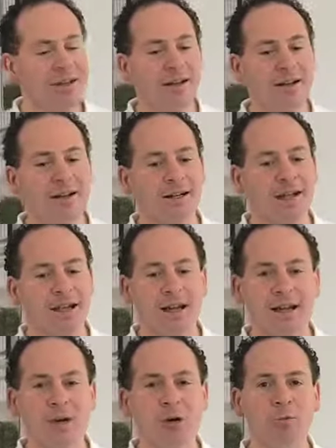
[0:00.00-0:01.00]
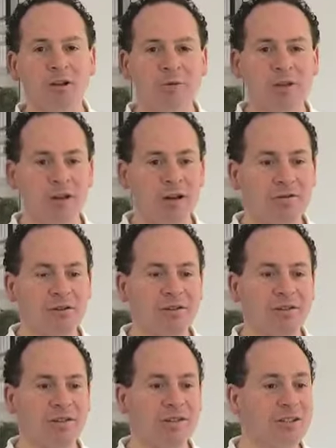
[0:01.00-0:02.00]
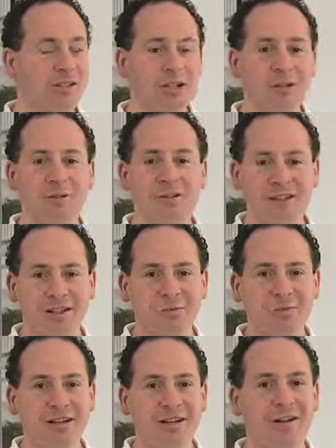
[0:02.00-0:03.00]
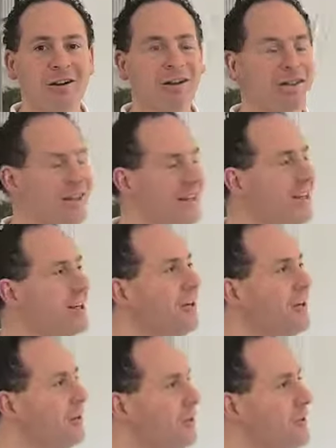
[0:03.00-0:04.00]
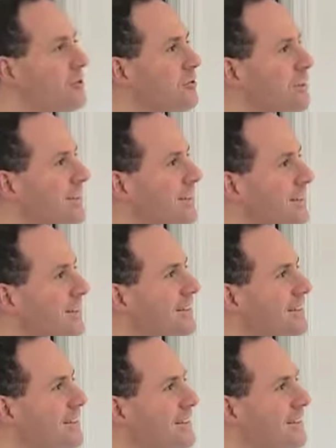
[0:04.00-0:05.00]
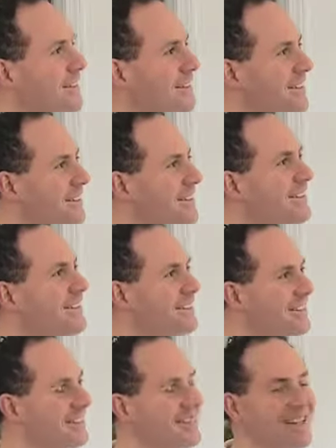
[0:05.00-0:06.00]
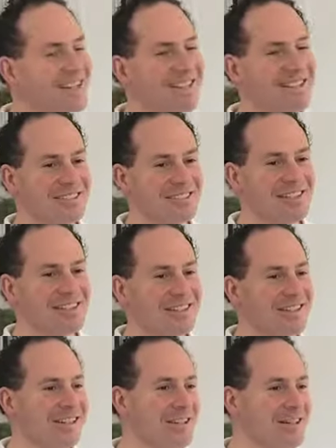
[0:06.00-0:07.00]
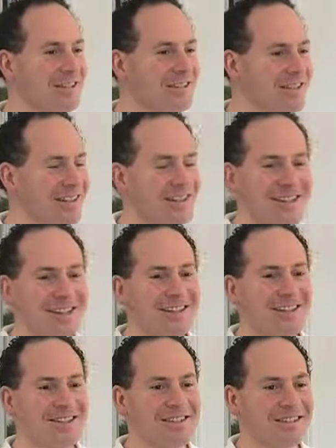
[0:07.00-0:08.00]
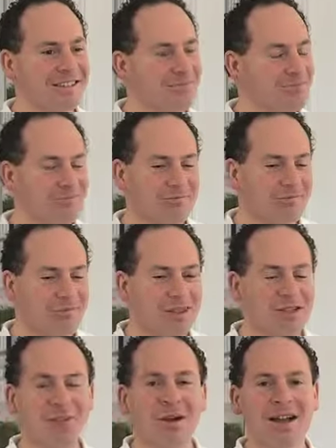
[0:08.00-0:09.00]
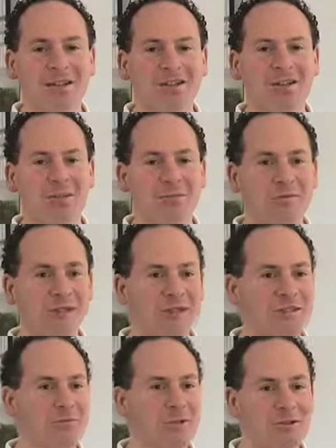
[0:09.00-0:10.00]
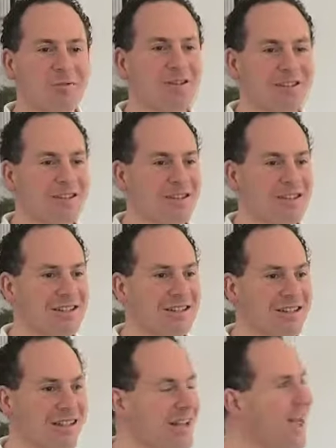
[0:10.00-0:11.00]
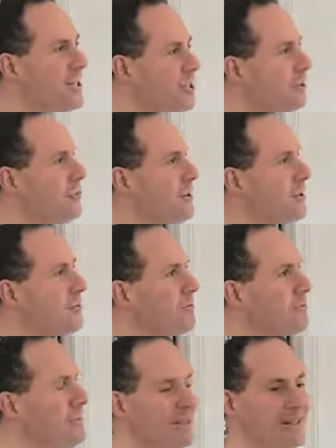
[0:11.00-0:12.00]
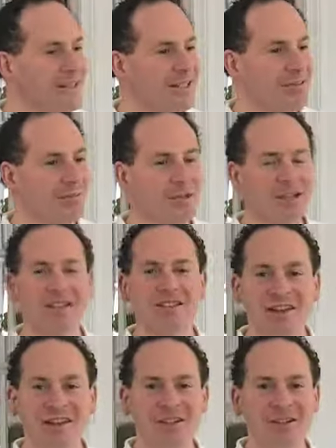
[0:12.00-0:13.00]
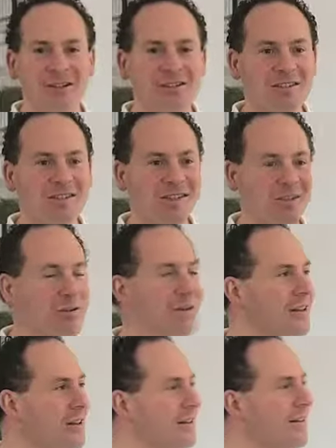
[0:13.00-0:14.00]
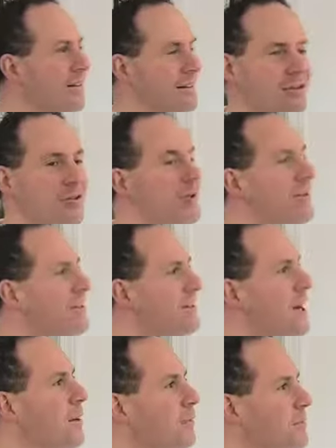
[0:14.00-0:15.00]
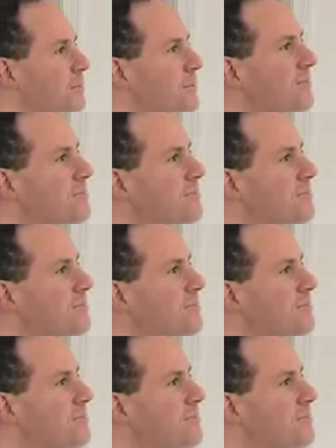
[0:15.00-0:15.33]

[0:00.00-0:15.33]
uh, and I opened up the office. And this year, we're celebrating our ten-year anniversary. Well, congratulations. Yeah, it's great. ten years is, uh, is a milestone, because most businesses, as you know, Uh, when you hit ten years, that's really a, a tremendous accomplishment.